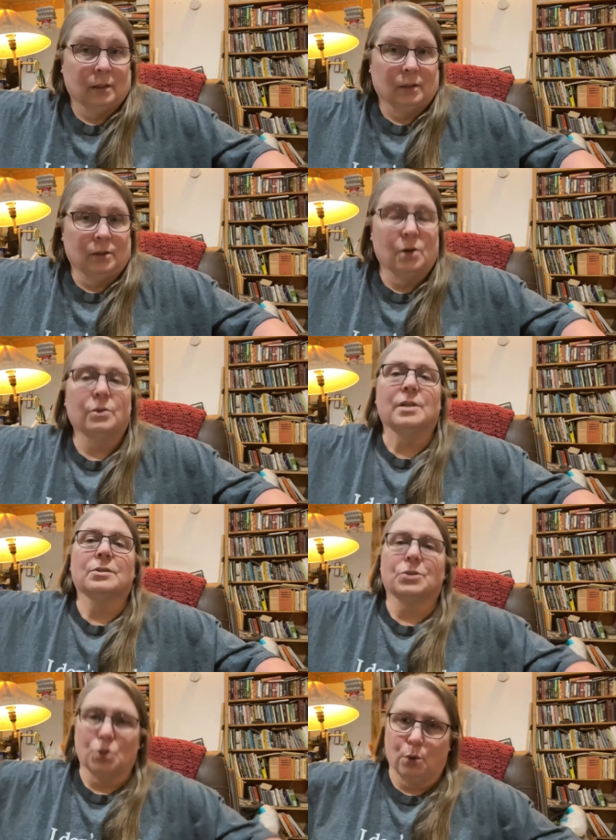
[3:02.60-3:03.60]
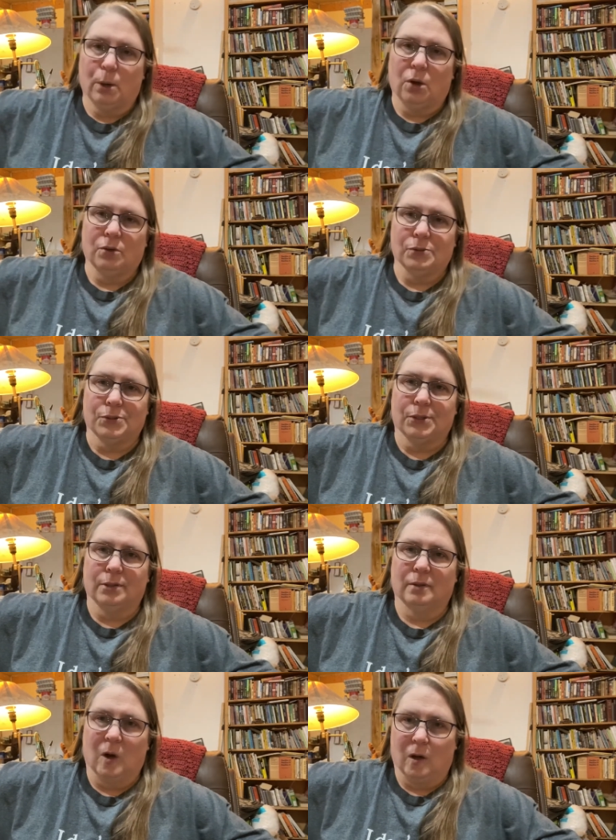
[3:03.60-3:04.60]
known as snowballs
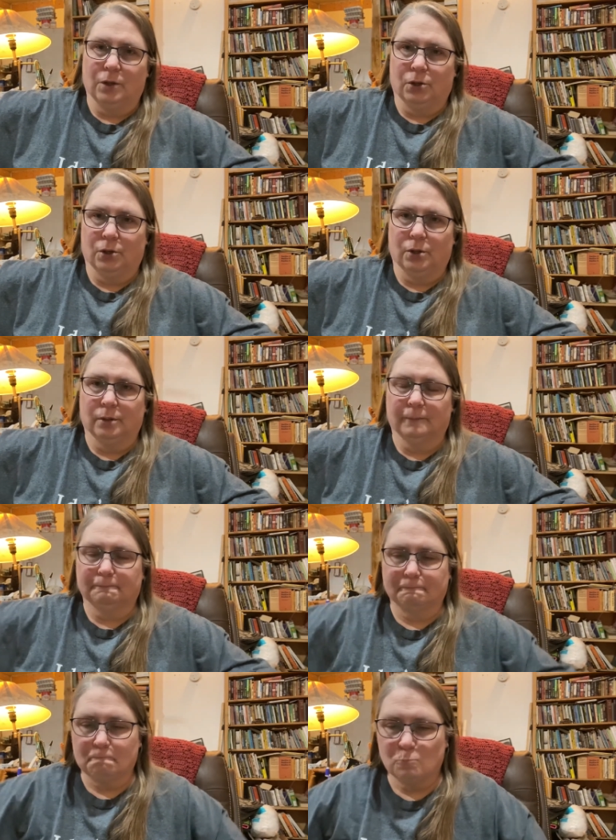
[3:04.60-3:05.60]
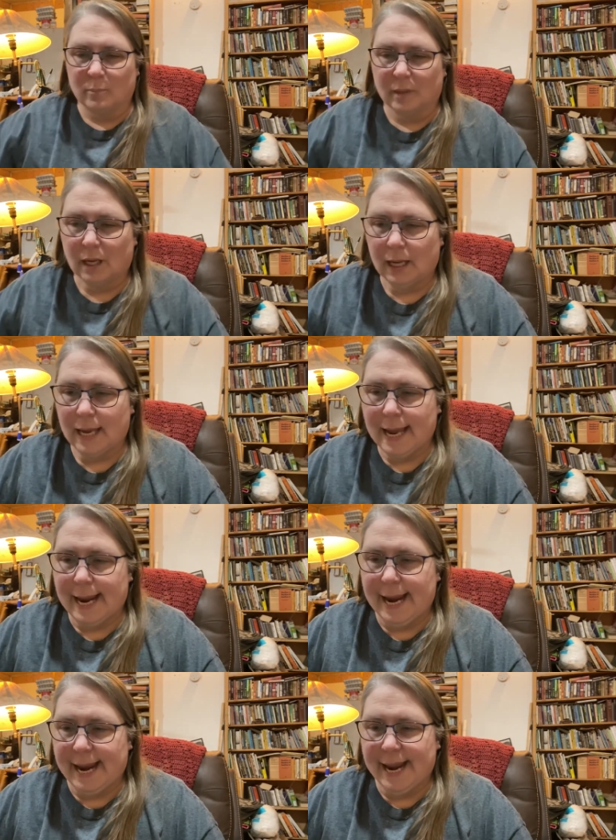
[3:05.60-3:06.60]
on her,
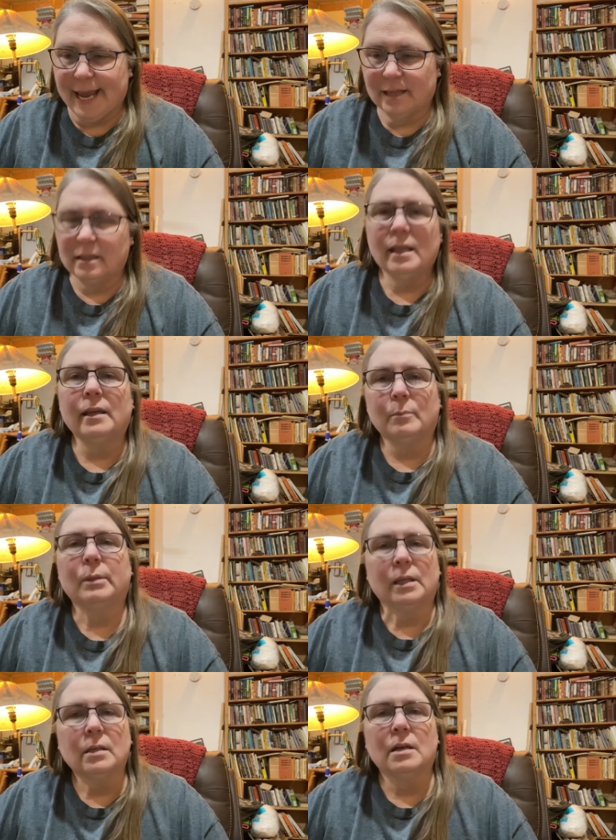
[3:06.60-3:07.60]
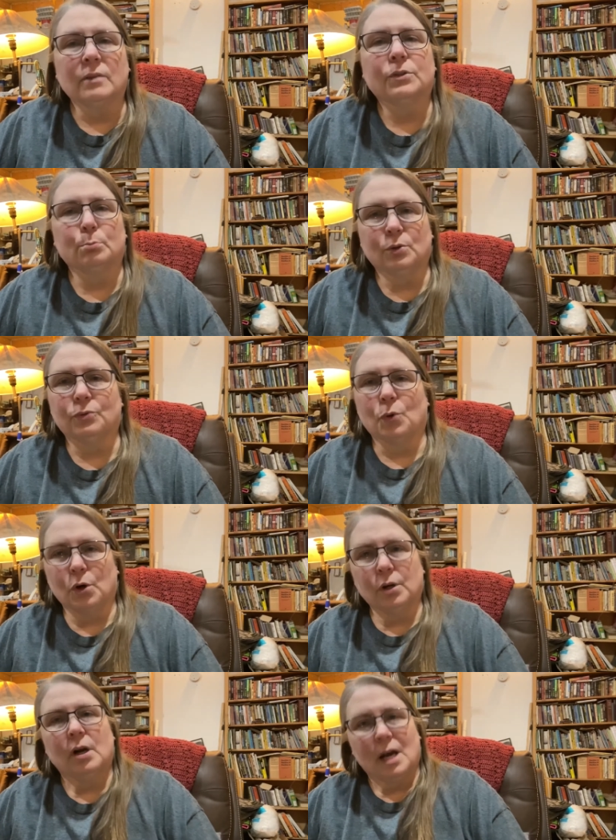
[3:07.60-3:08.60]
and they can be uncomfortable for
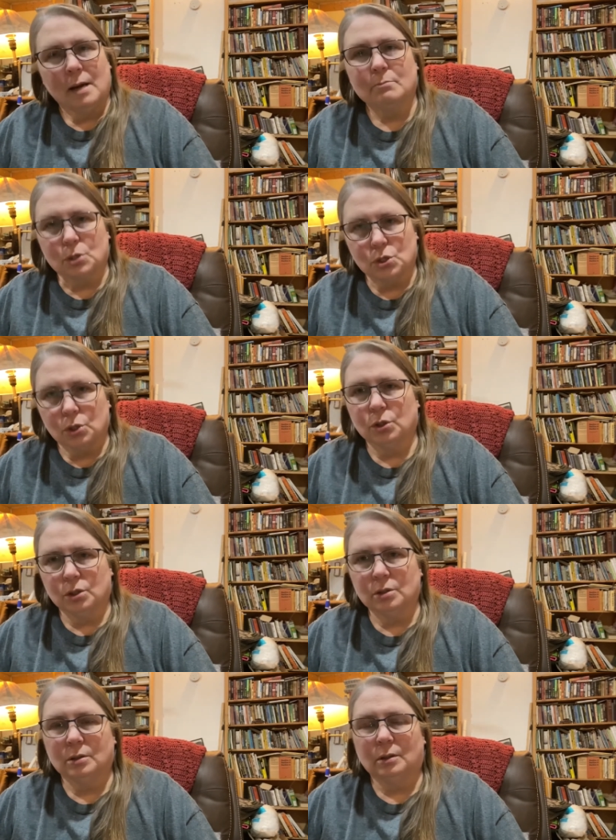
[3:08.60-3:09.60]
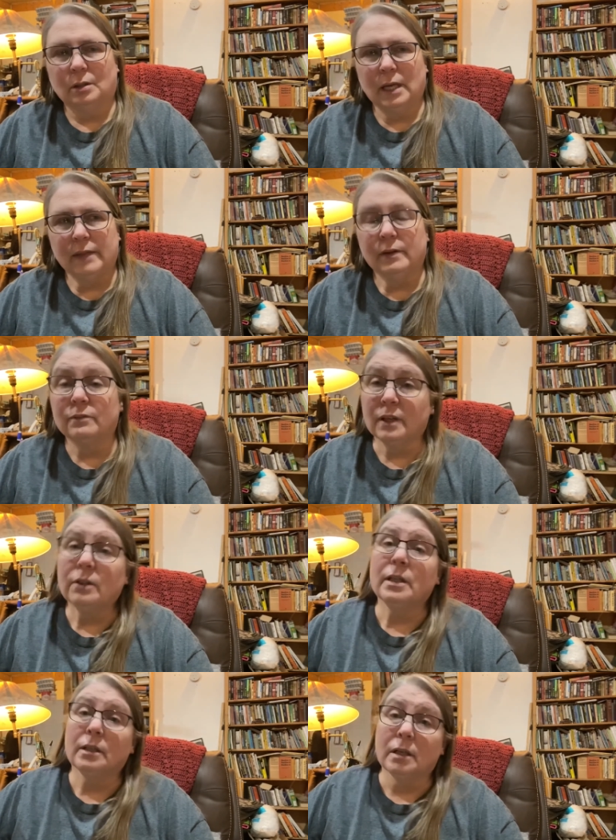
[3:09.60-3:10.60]
her, I'm sure, and they're
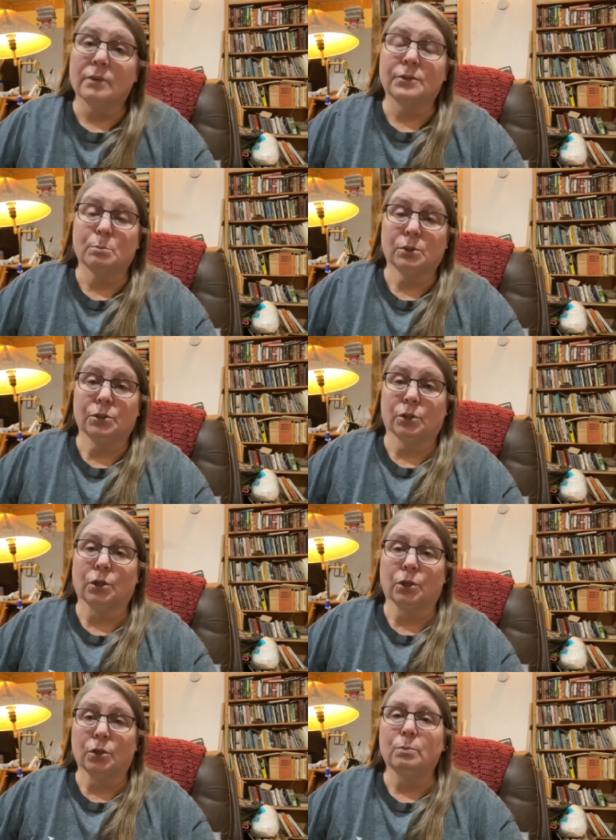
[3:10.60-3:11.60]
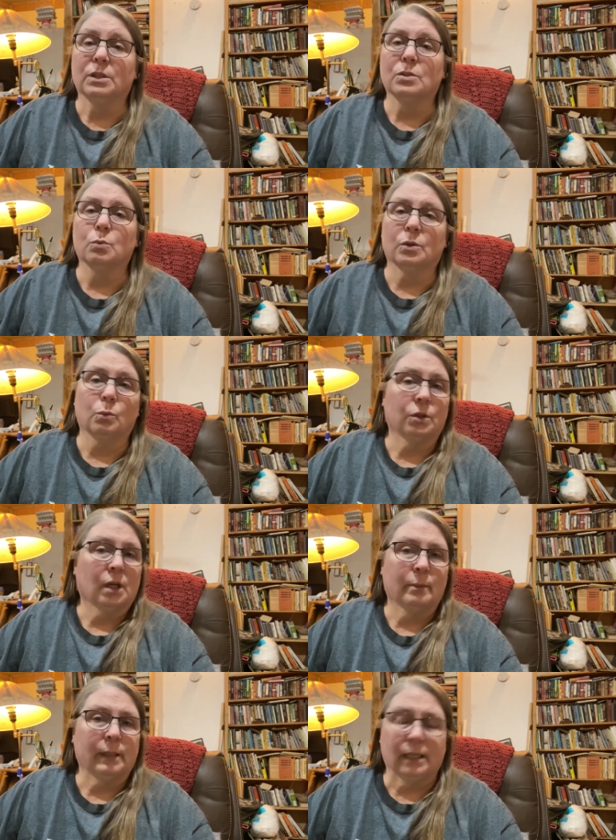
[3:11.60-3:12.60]
very uncomfortable to her humans when we're
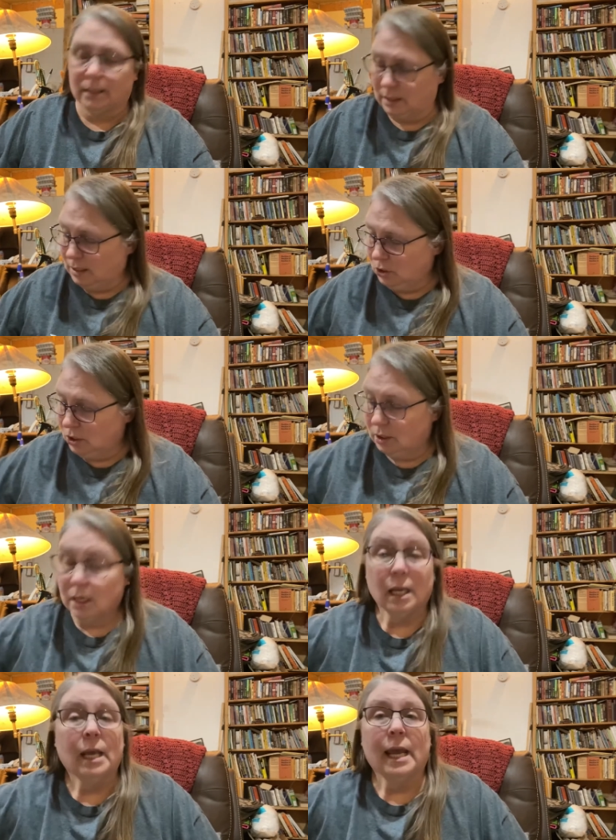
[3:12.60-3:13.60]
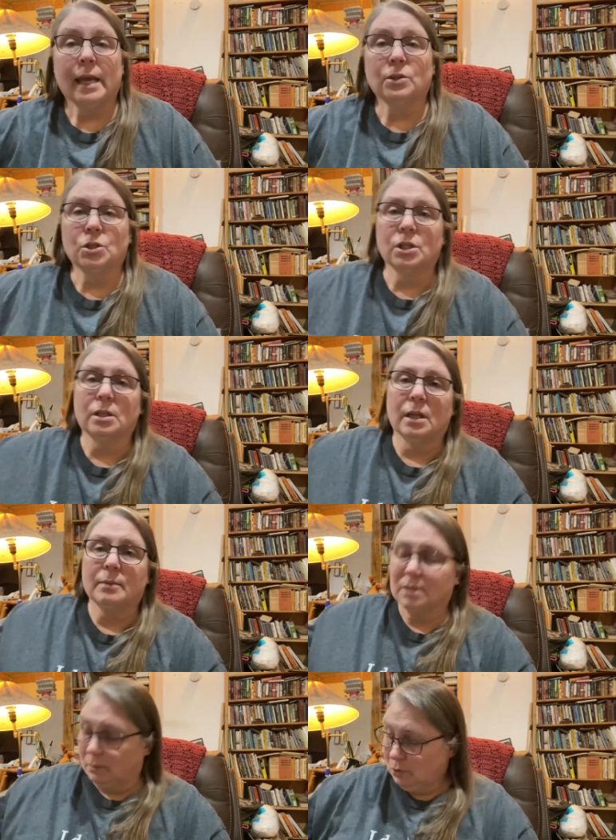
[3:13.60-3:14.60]
not paying attention. And she
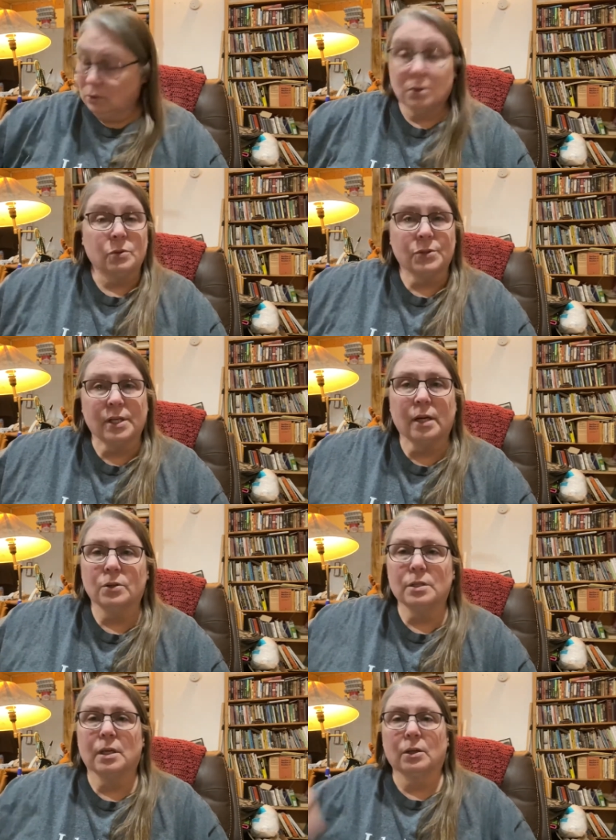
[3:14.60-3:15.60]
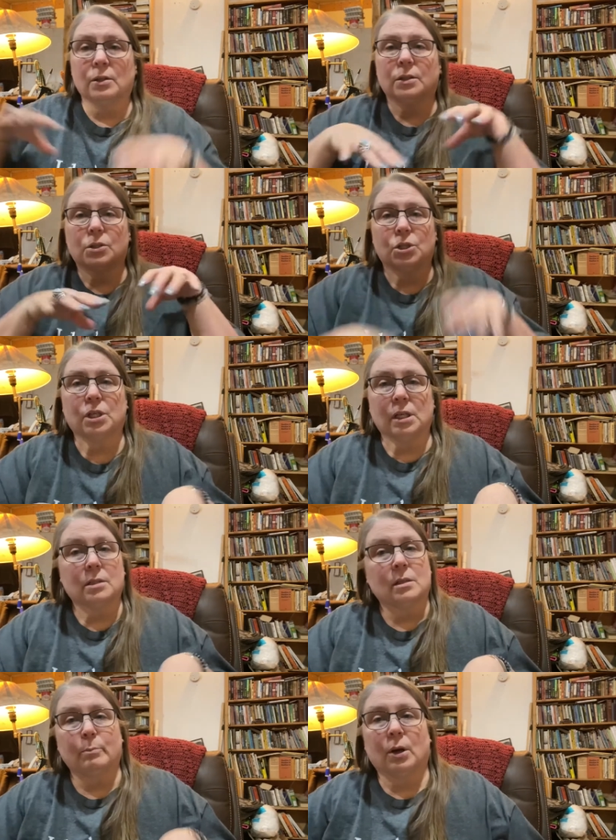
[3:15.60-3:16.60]
climbs up her little stairs here, and she gets
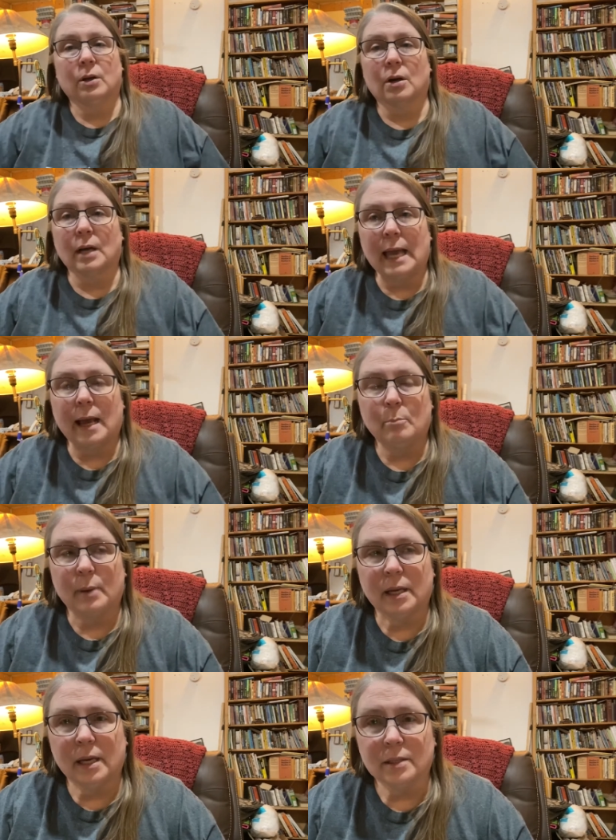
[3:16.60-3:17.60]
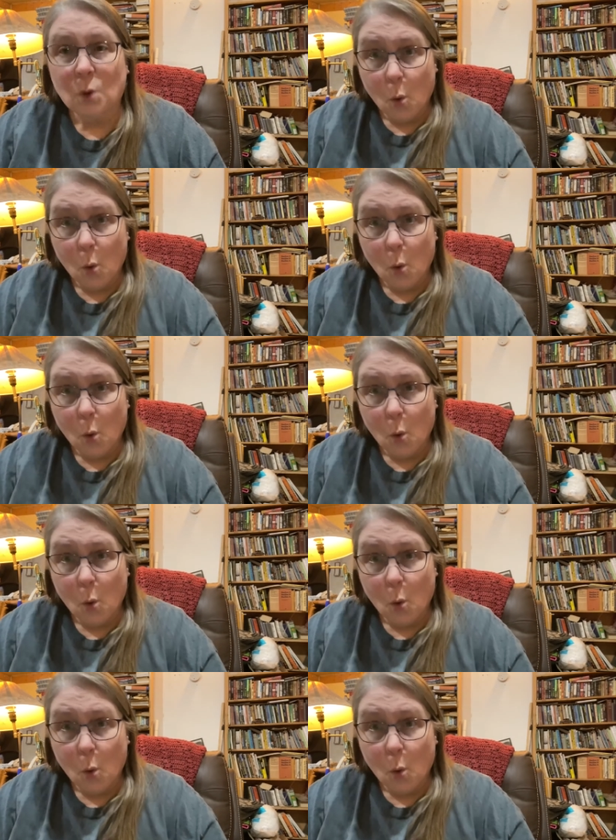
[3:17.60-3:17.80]
up on our lap, and it's